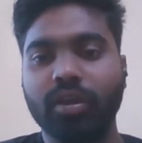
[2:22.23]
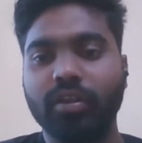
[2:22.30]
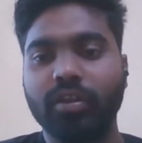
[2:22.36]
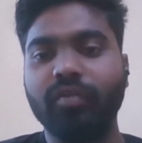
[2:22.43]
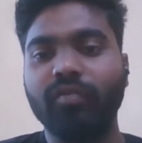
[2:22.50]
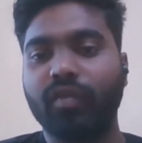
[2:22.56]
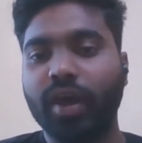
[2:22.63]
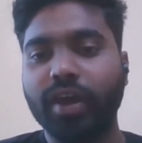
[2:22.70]

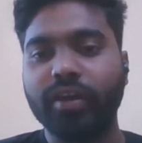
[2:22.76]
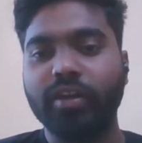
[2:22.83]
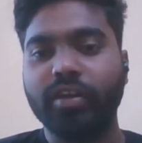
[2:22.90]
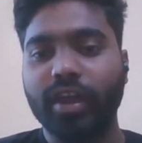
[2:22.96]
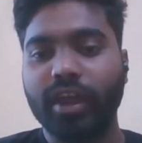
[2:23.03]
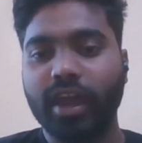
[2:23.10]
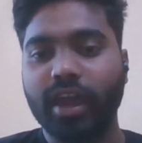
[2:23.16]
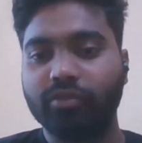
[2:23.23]
then why
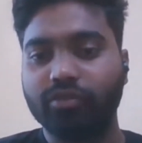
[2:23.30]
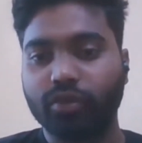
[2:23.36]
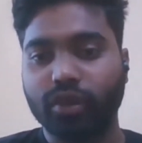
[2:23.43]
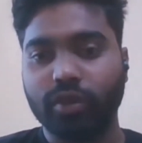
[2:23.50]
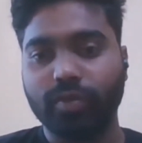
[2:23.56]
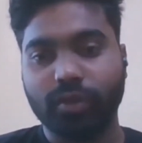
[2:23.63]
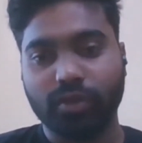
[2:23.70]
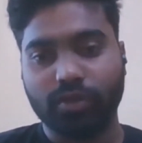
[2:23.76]
they have to
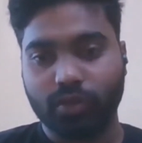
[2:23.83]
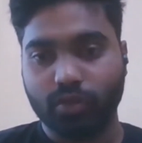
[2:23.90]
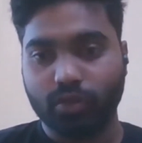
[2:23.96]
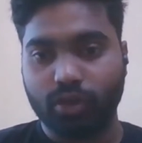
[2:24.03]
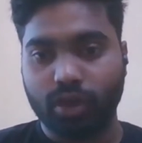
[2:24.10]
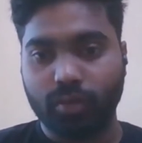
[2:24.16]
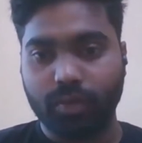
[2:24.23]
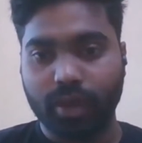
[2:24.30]
keep the two
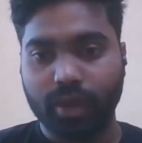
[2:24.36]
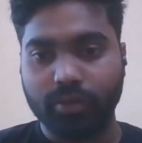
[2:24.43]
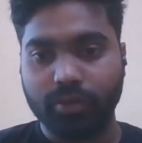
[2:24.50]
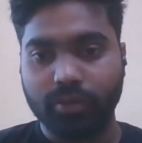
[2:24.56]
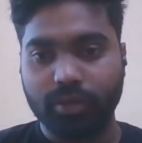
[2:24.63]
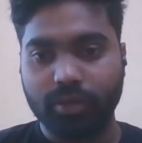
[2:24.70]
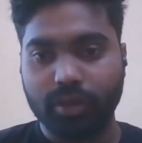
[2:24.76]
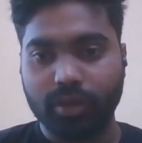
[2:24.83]
comments?